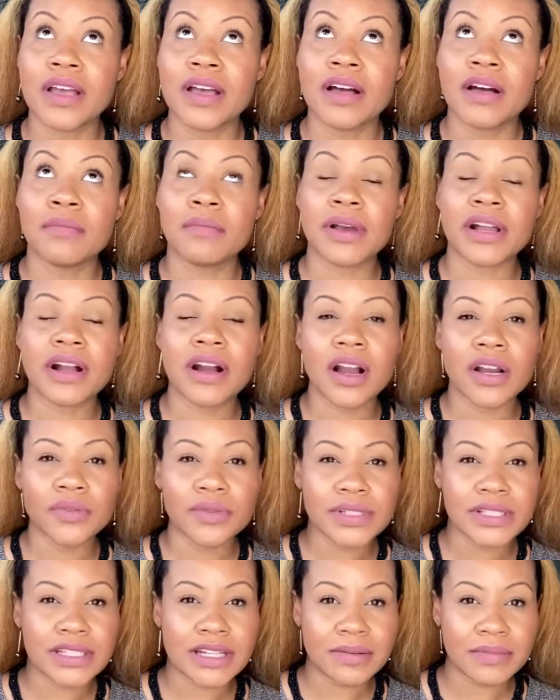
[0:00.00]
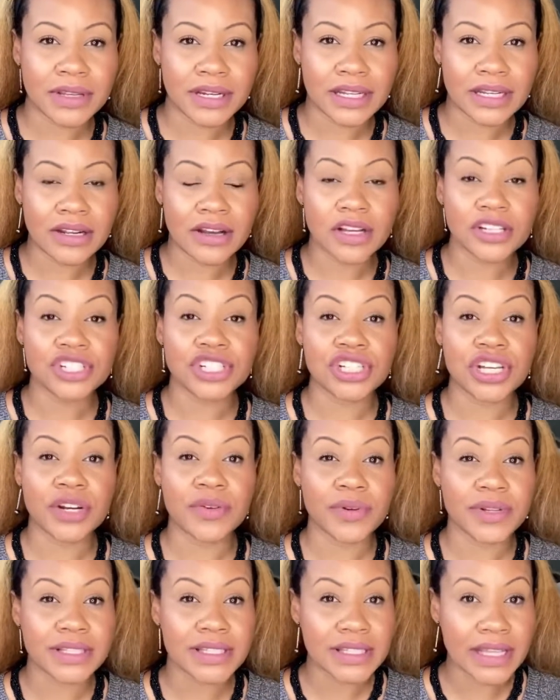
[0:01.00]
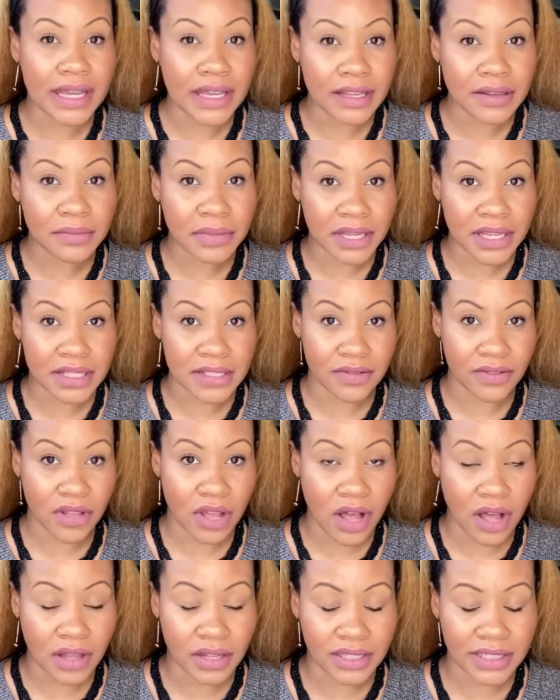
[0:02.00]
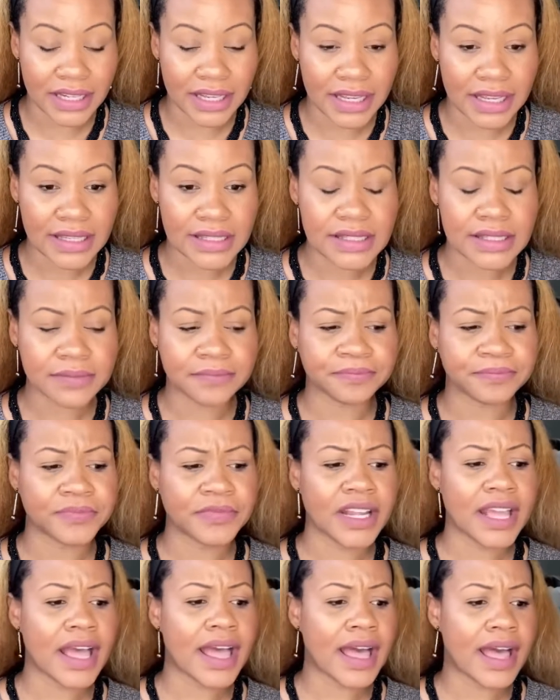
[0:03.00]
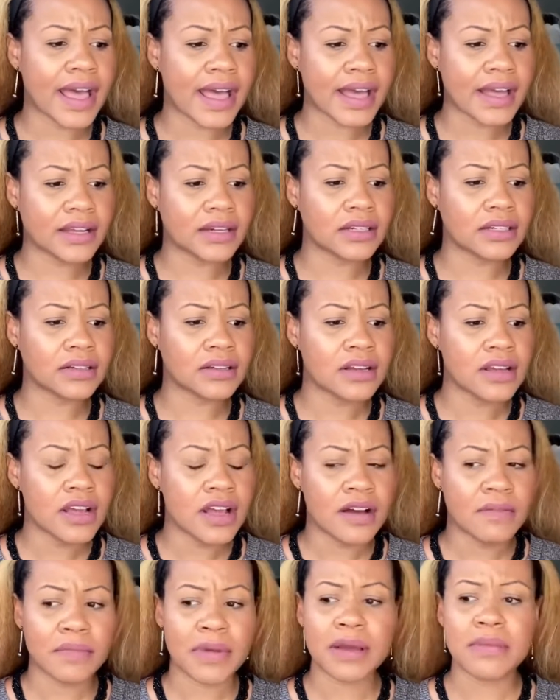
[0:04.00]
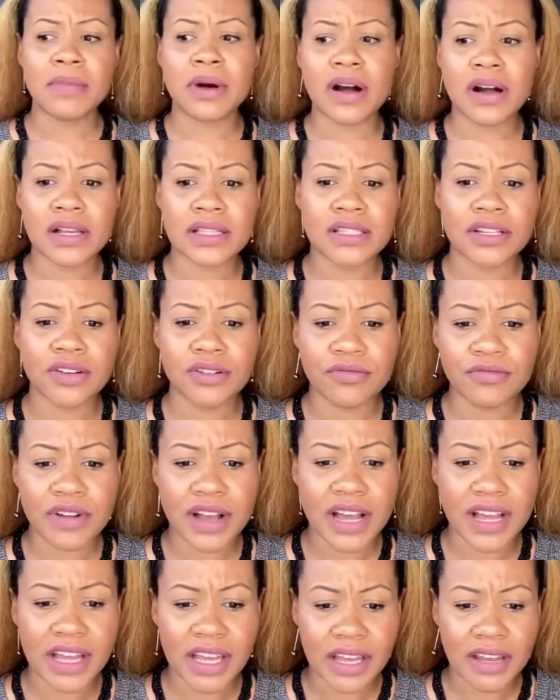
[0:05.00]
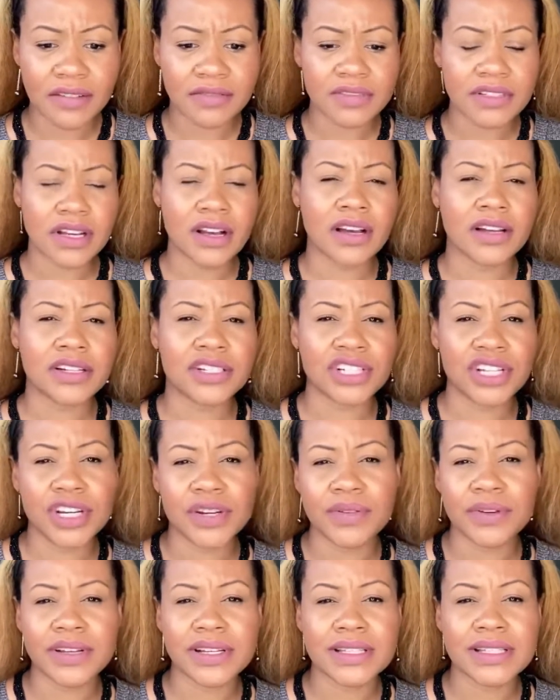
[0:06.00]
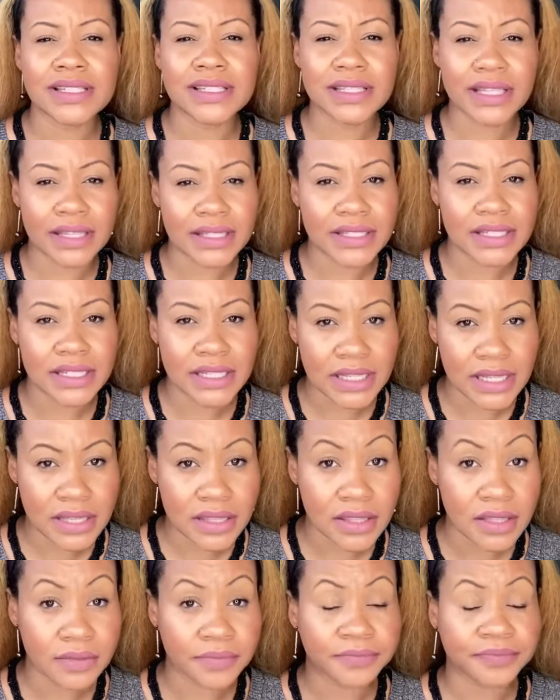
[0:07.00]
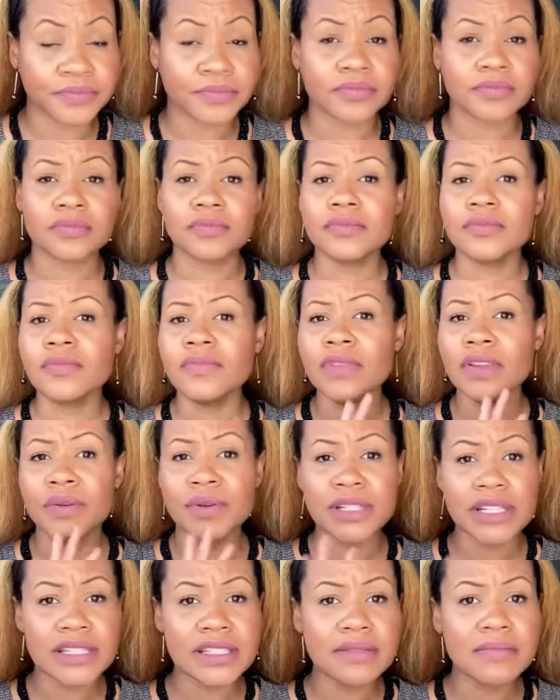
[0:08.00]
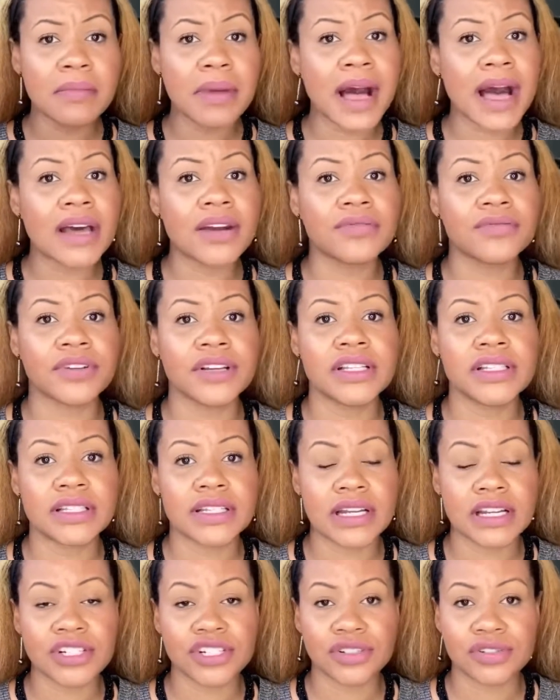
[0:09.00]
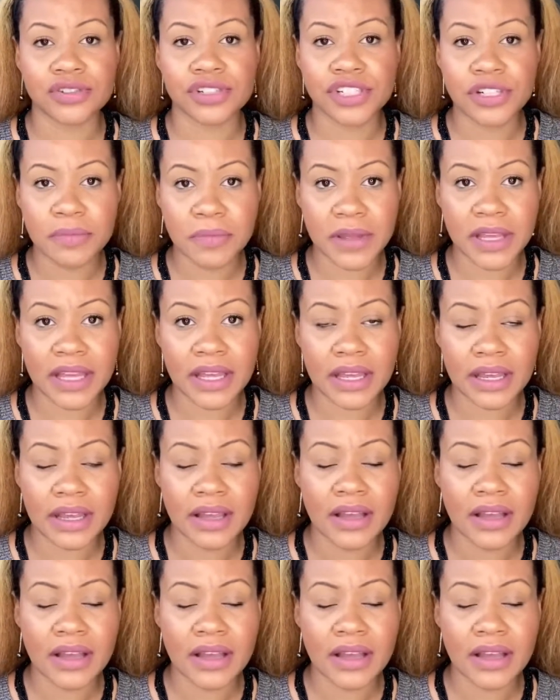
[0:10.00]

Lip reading: my card was debited on January 2nd because of the holidays, and my box arrived on January 16th, which isn't bad for international shipping.